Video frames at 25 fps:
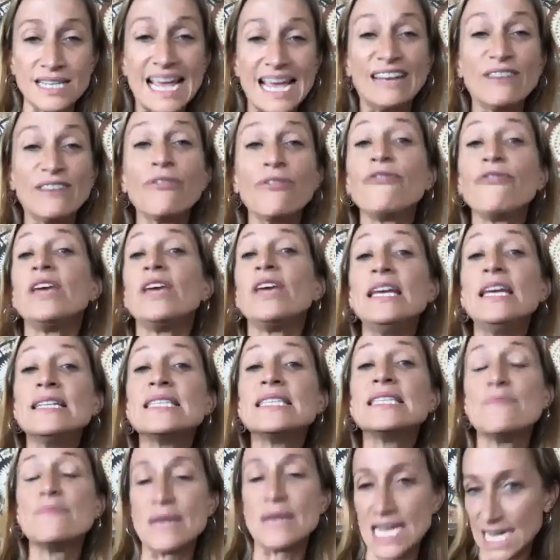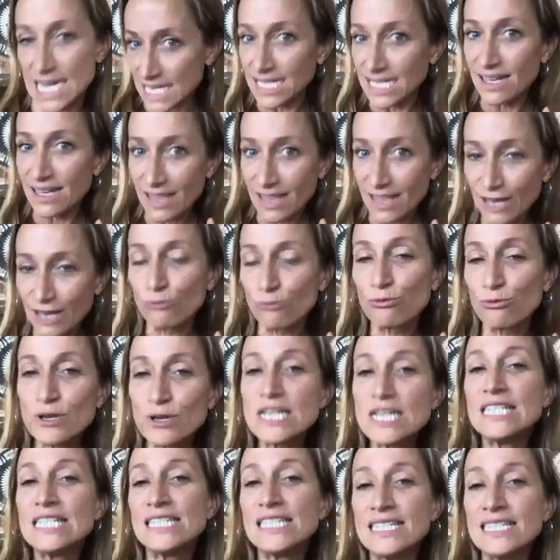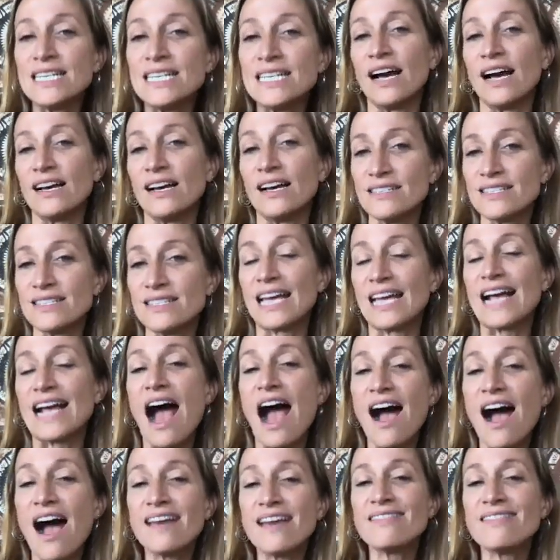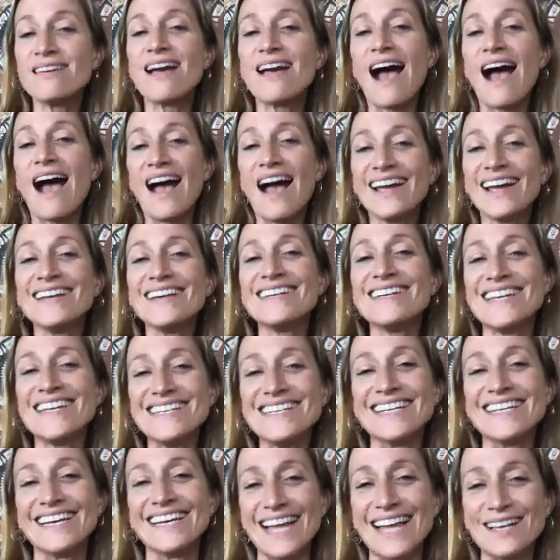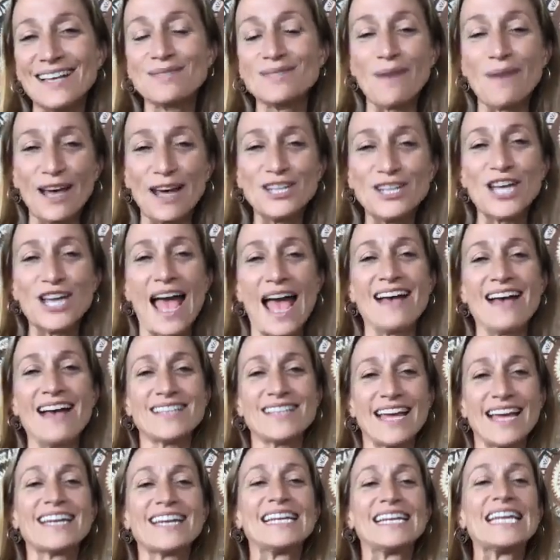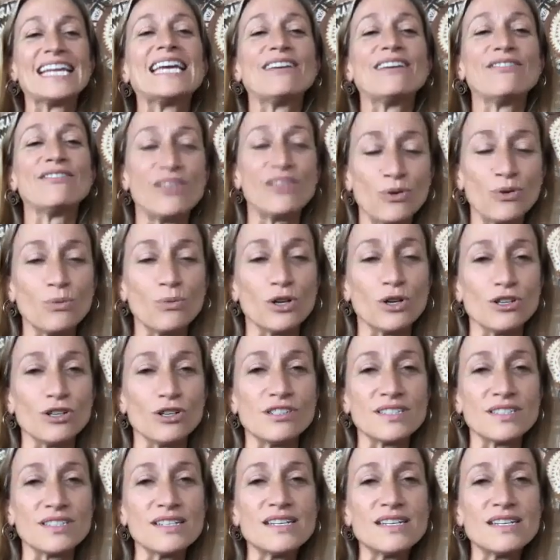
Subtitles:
It feeds me. It really does. I think I need it as much as I can give in the world.